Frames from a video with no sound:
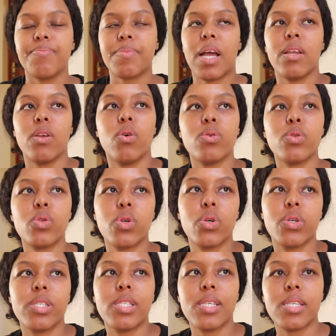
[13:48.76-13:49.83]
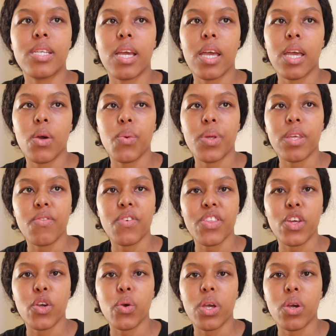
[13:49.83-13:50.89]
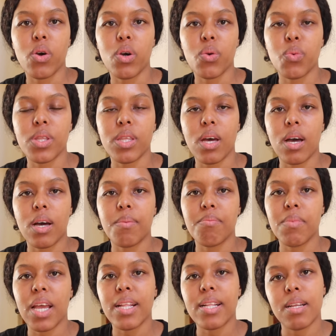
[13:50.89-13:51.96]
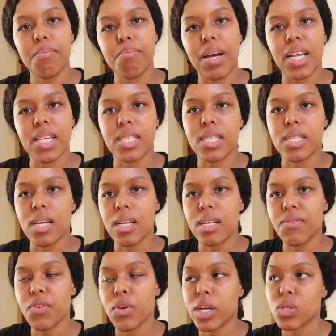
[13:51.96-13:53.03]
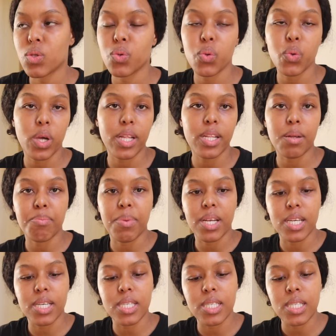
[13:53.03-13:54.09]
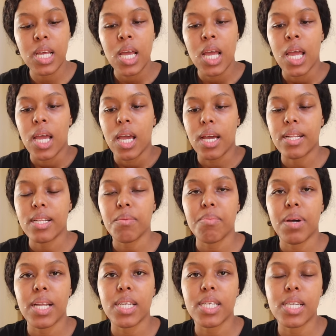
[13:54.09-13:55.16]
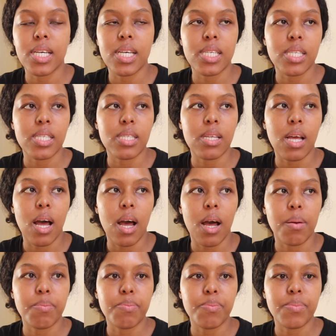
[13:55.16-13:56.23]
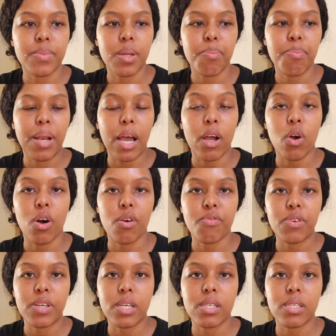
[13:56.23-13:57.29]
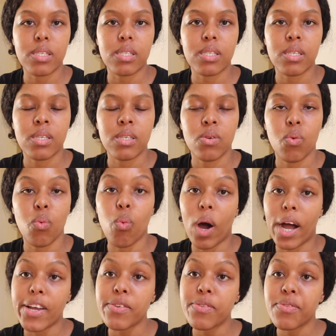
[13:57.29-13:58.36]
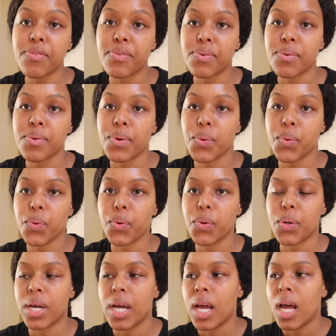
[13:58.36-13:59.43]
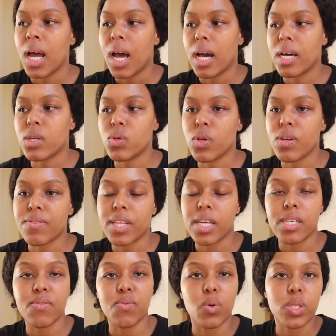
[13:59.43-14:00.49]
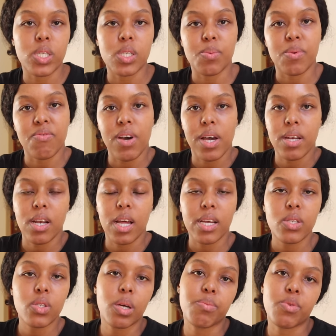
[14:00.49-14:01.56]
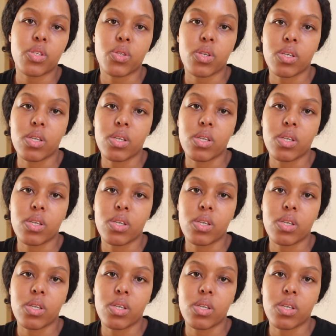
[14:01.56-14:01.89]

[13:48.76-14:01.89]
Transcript: and also today with everything going on with Ntlambali, and if you guys don't know who Ntlambali is Black Coffee's wife, or I don't know if their divorce has been finalized, so I'm just